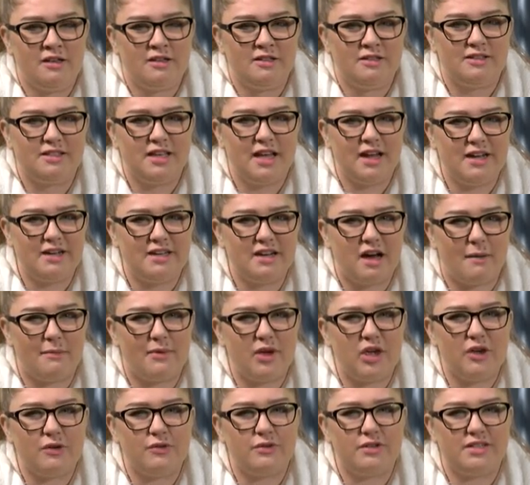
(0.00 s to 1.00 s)

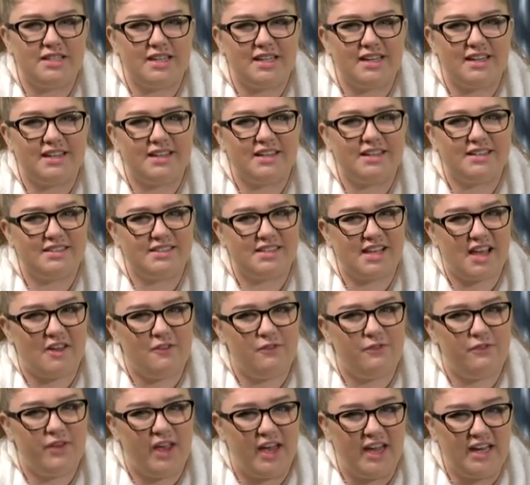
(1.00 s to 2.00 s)
CWD is
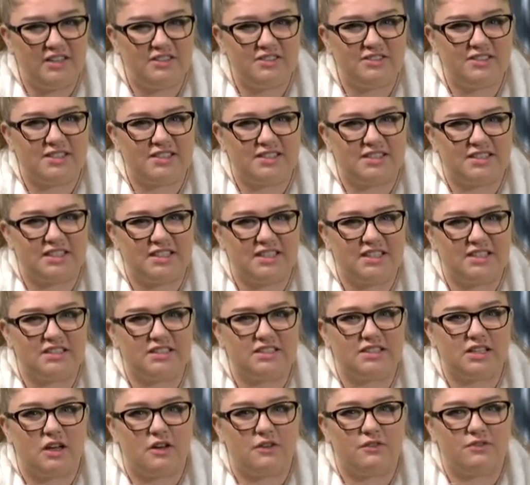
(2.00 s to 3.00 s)
a fatal
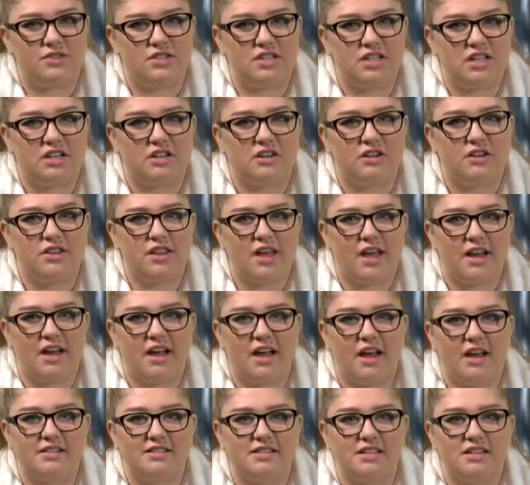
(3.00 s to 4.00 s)
disease of deer that
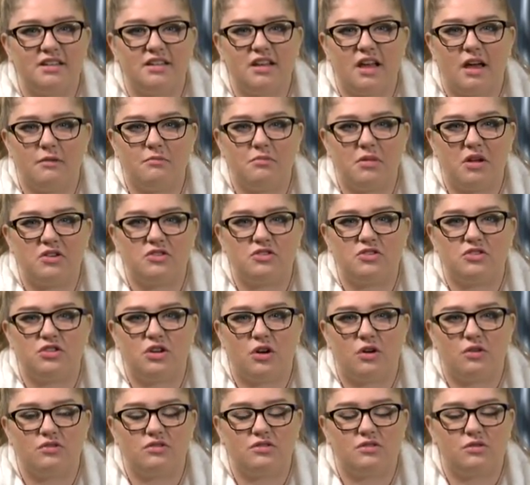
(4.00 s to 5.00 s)
hasn't yet been
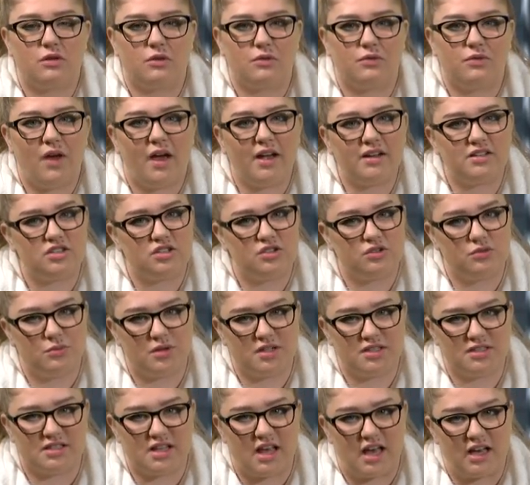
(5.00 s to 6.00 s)
shown to affect
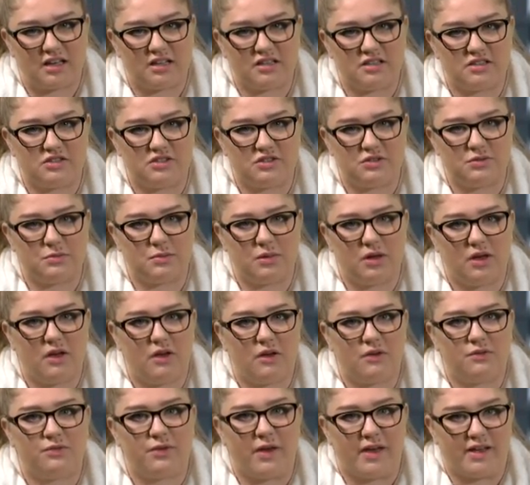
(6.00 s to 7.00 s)
humans that consume
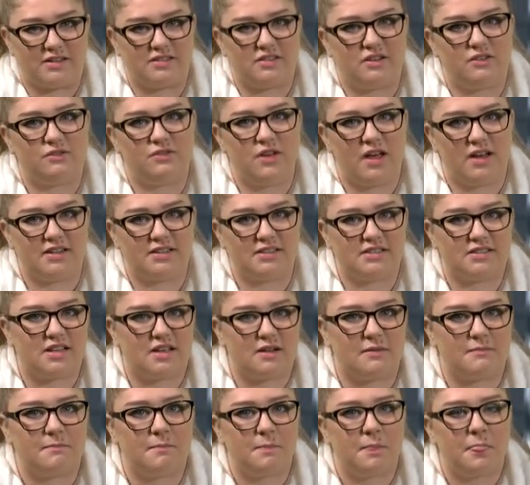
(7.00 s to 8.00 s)
affected
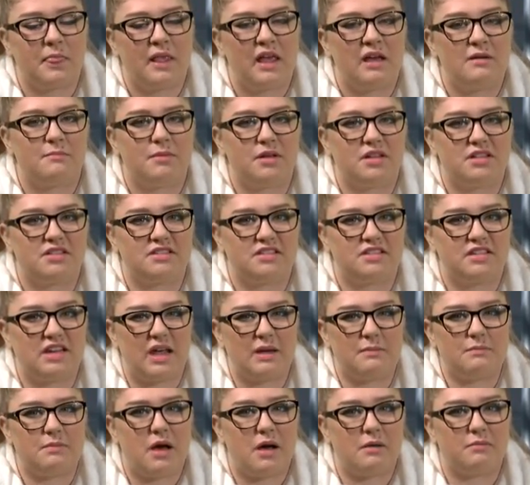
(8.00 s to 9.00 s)
venison. But
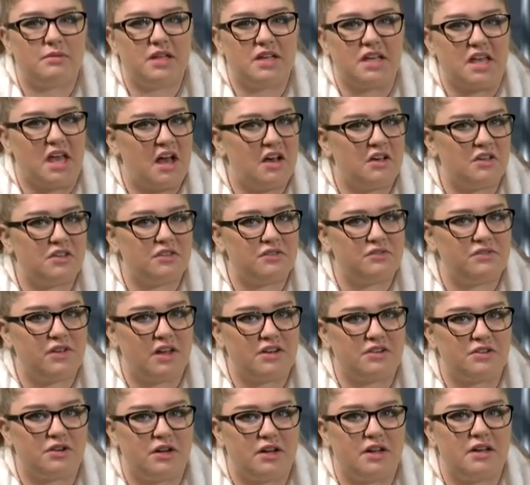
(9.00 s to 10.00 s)
state public health
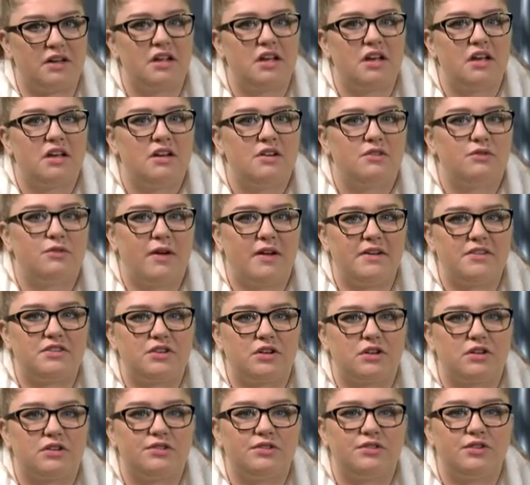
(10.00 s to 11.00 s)
veteran
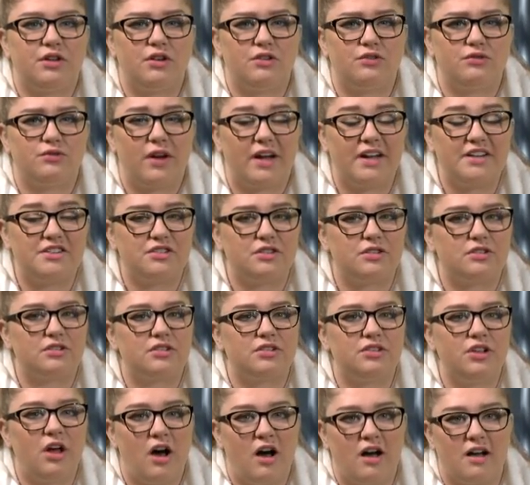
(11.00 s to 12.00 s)
Rachel, Rachel
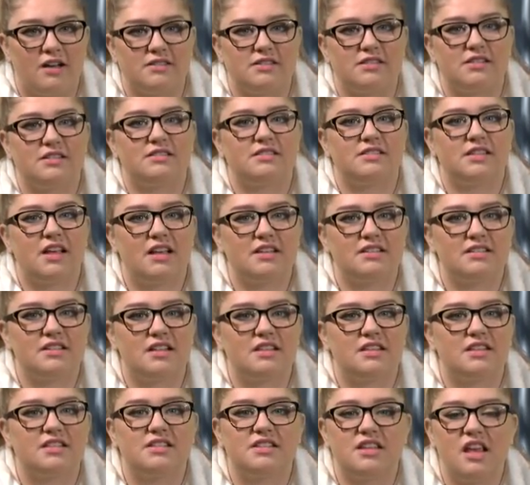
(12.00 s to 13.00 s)
Kloss says
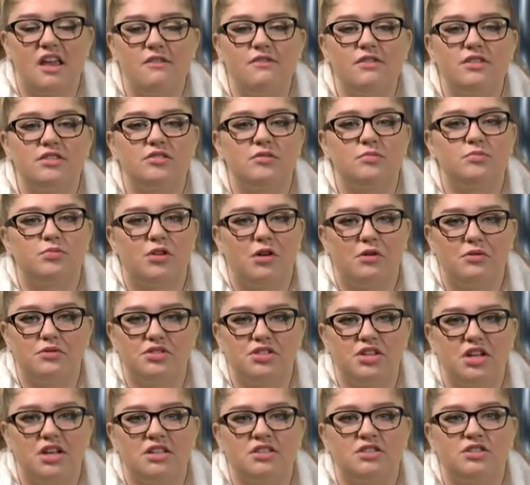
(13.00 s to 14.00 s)
that the safest
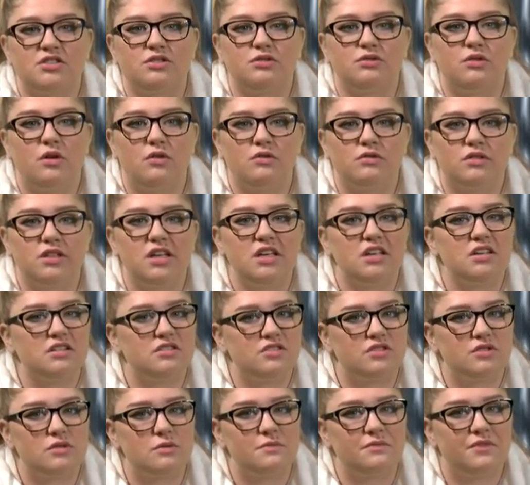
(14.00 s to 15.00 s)
approach is to only
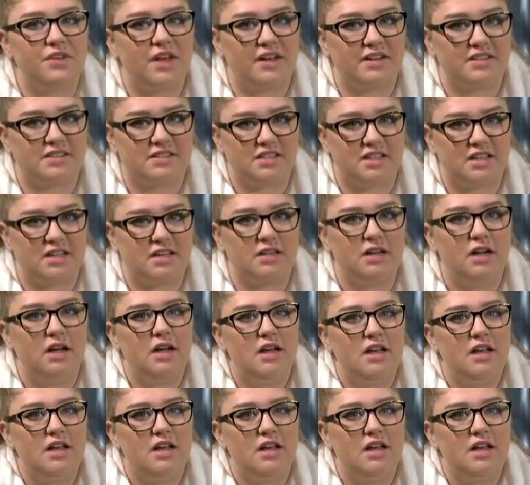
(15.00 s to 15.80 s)
consume venison